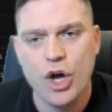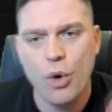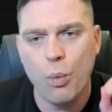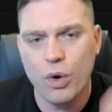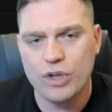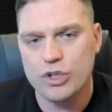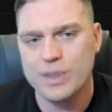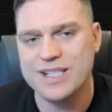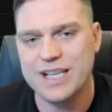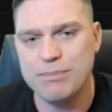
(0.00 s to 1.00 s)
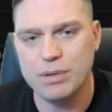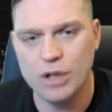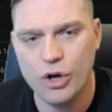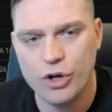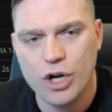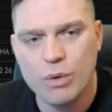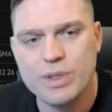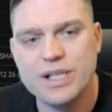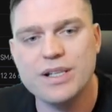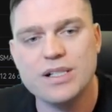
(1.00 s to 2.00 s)
what do we see below? We
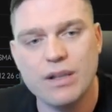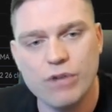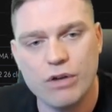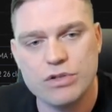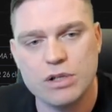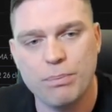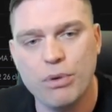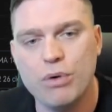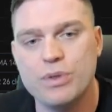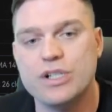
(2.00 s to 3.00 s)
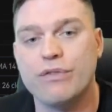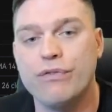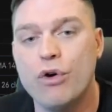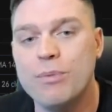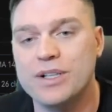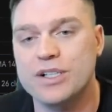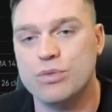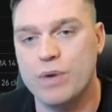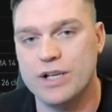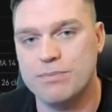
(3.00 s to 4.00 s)
see this level of support which is forming this
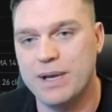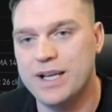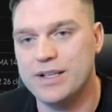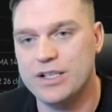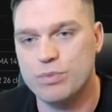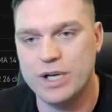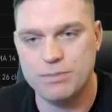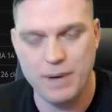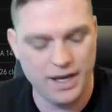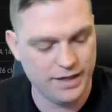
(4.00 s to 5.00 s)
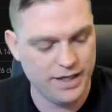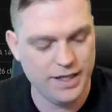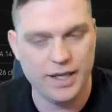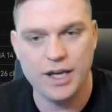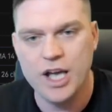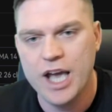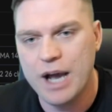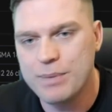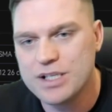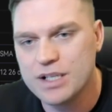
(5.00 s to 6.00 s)
wedge, making this wedge pattern here,
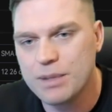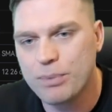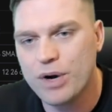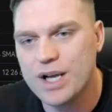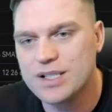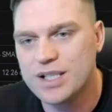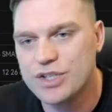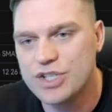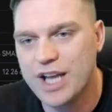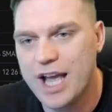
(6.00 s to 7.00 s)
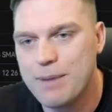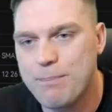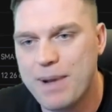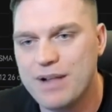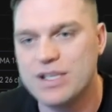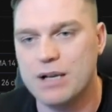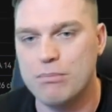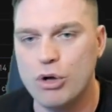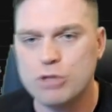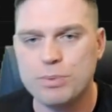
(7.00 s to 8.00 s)
and we see the price touching and bouncing
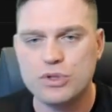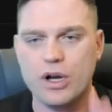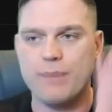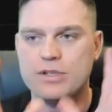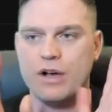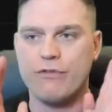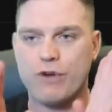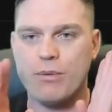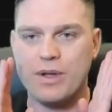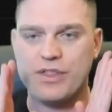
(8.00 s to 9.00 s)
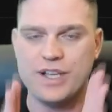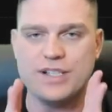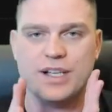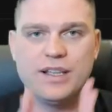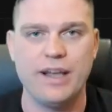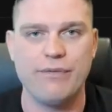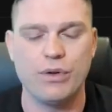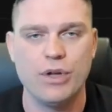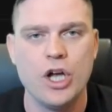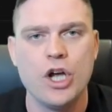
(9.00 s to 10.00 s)
multiple times from this level.
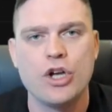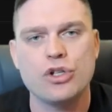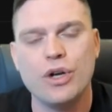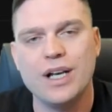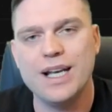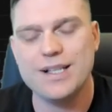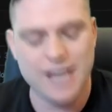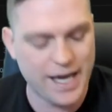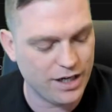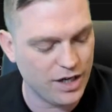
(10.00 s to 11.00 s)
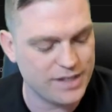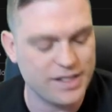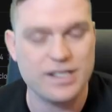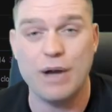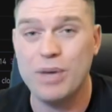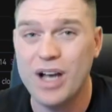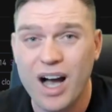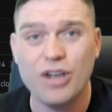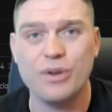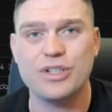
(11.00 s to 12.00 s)
So let's analyze this and we
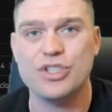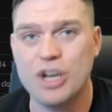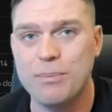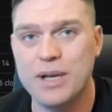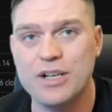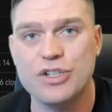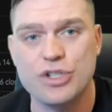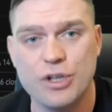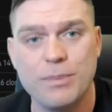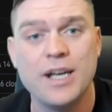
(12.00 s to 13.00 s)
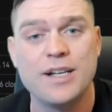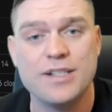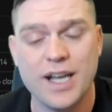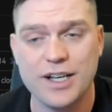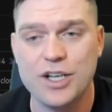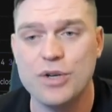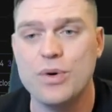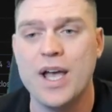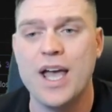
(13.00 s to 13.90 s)
are going to jump into some technical